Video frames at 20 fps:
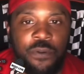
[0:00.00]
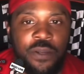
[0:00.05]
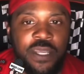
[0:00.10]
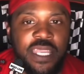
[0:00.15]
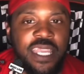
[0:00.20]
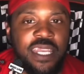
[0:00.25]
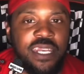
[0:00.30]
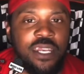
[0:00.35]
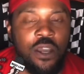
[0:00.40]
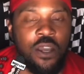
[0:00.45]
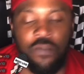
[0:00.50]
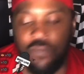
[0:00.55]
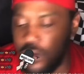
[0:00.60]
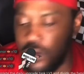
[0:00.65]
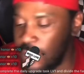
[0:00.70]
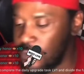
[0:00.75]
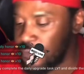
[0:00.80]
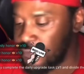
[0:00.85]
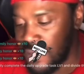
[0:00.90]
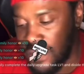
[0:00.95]
and getting over
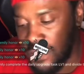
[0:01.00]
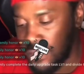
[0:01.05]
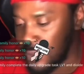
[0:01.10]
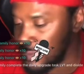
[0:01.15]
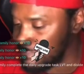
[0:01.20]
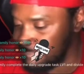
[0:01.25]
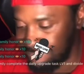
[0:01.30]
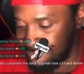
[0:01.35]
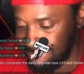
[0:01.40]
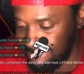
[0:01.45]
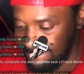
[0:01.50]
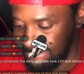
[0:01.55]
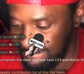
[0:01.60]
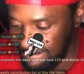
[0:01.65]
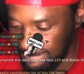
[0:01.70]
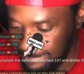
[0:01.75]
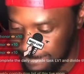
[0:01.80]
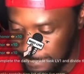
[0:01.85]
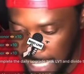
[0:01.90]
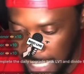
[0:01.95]
on folk ain't
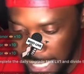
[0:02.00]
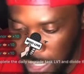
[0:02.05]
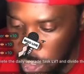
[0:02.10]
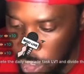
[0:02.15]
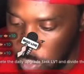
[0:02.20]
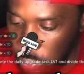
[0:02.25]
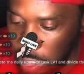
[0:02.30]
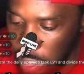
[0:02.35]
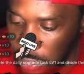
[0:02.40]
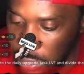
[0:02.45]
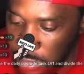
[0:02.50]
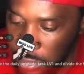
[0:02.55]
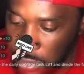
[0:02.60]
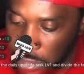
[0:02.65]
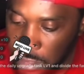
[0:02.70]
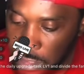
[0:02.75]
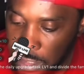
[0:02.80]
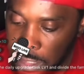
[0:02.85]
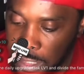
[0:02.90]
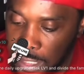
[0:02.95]
going to work.
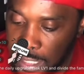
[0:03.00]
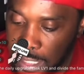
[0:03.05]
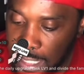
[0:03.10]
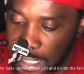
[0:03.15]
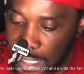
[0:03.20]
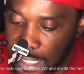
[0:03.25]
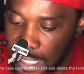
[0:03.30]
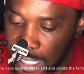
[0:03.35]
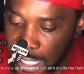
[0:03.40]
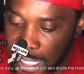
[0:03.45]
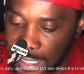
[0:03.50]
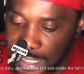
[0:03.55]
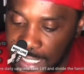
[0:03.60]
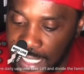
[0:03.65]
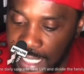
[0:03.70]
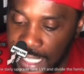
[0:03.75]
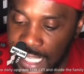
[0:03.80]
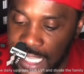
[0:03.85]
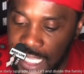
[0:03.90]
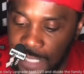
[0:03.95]
In the
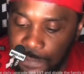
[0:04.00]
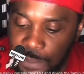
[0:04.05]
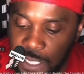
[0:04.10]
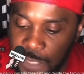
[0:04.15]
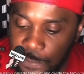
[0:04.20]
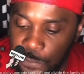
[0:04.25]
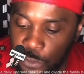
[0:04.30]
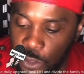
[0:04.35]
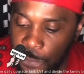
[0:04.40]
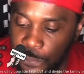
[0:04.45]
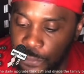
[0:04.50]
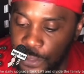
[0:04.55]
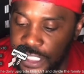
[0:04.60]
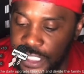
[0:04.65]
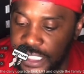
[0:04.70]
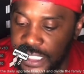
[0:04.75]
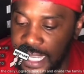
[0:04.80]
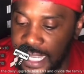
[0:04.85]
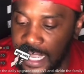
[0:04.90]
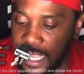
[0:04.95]
end, people
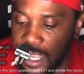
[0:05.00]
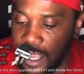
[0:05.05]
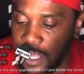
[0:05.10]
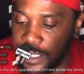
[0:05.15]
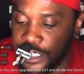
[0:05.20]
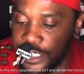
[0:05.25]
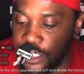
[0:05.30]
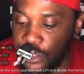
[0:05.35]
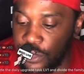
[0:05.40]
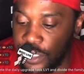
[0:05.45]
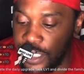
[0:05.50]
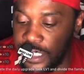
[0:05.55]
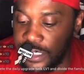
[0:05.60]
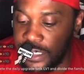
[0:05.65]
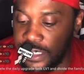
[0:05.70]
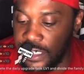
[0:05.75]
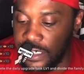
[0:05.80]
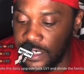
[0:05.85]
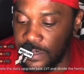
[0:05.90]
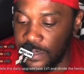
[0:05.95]
appreciate honest
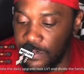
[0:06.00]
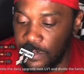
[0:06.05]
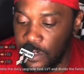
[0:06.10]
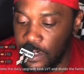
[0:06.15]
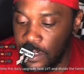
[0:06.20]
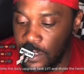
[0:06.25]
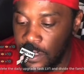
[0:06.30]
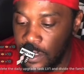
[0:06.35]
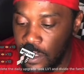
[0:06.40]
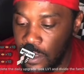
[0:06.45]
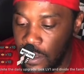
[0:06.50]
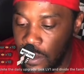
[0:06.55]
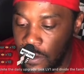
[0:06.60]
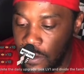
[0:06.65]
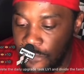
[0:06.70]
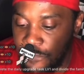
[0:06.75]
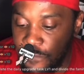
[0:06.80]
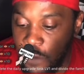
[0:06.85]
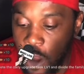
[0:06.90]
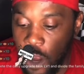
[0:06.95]
criticism
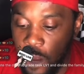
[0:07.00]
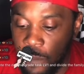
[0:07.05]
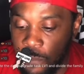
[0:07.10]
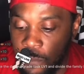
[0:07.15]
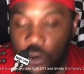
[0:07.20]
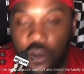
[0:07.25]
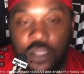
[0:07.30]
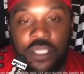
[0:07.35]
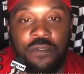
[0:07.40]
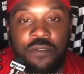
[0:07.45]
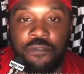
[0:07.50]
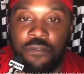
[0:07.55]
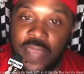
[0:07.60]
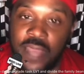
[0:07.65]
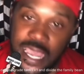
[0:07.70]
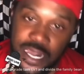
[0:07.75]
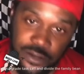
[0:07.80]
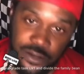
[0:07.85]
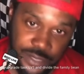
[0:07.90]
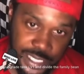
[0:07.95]
far more than
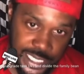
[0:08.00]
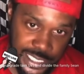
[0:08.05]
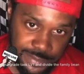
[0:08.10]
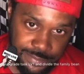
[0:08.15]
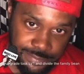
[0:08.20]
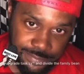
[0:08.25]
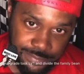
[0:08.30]
flattery.